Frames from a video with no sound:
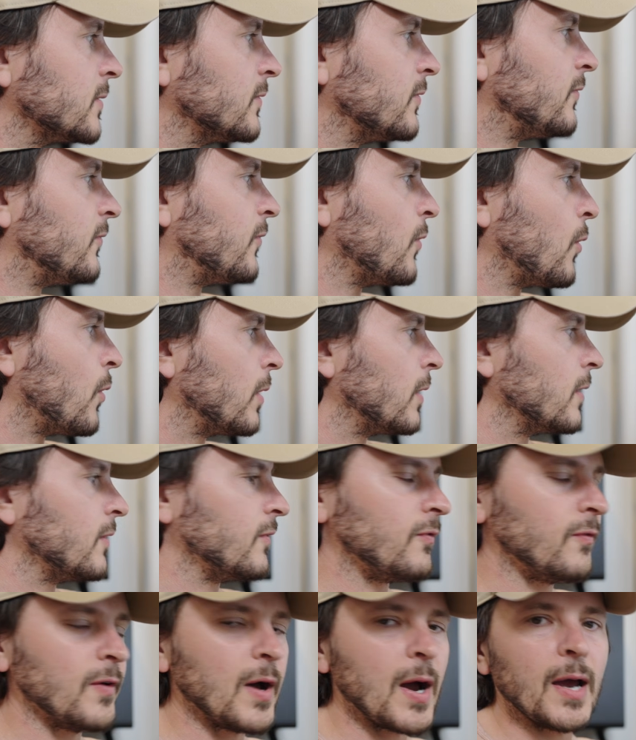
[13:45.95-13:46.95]
of 4,
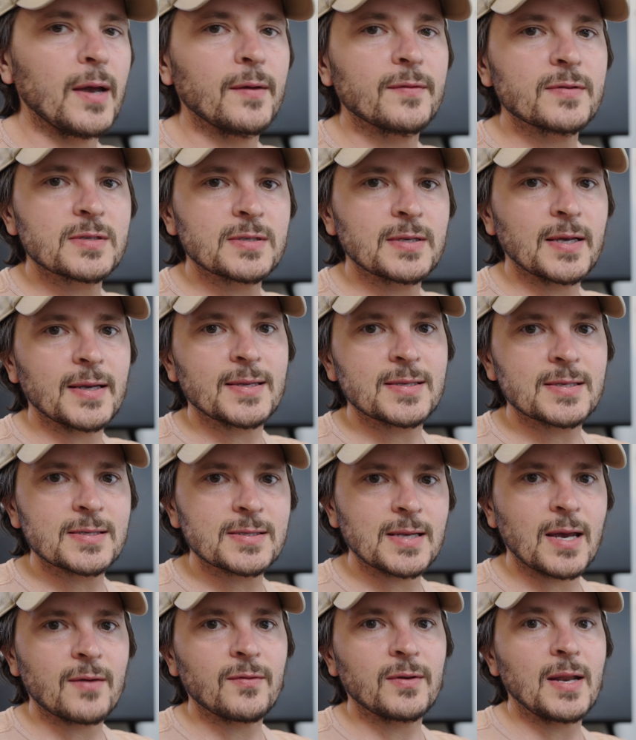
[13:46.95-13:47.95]
5, 6,
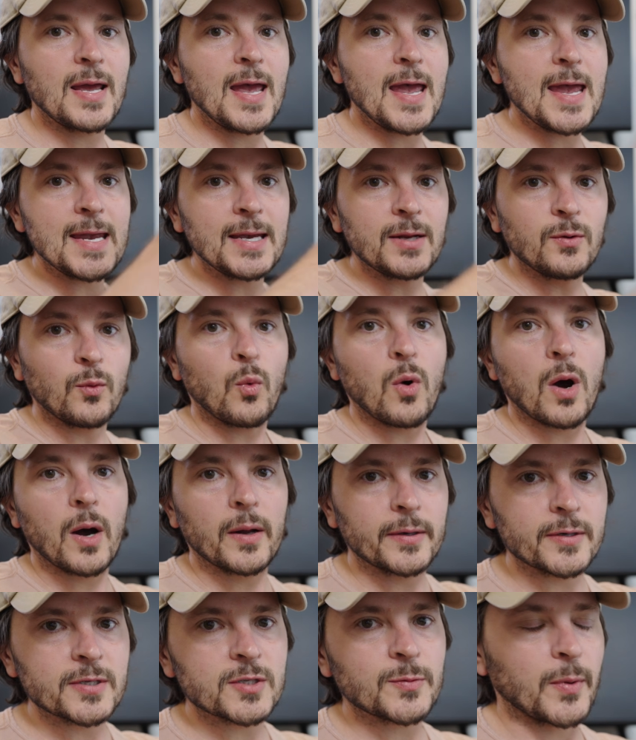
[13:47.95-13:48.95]
7, 8
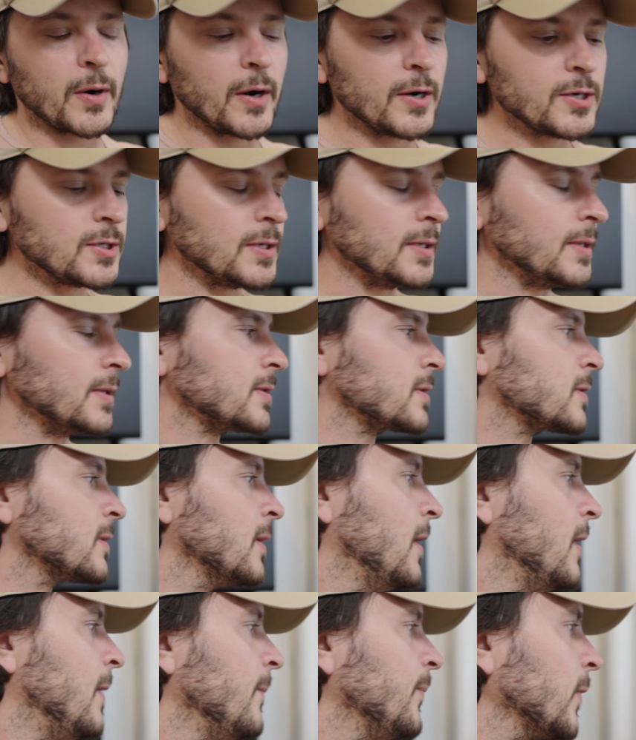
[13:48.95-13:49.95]
water spargings,
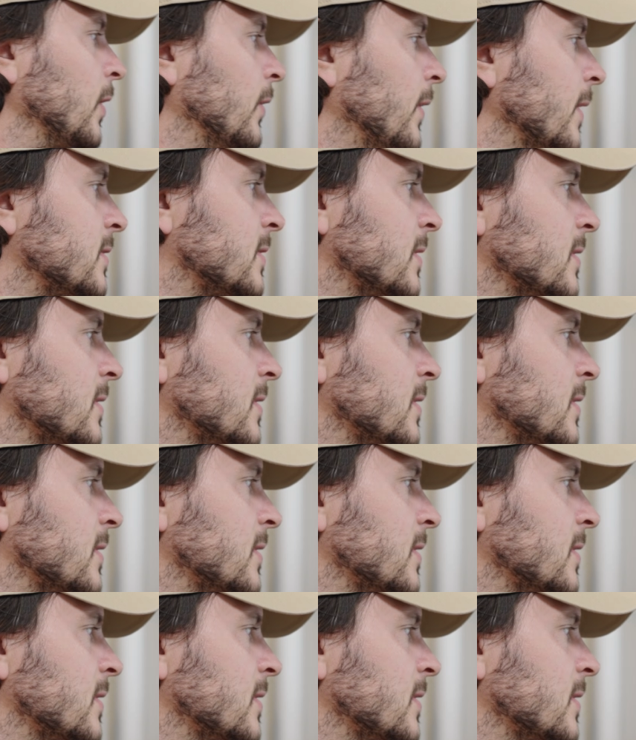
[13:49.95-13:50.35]
lets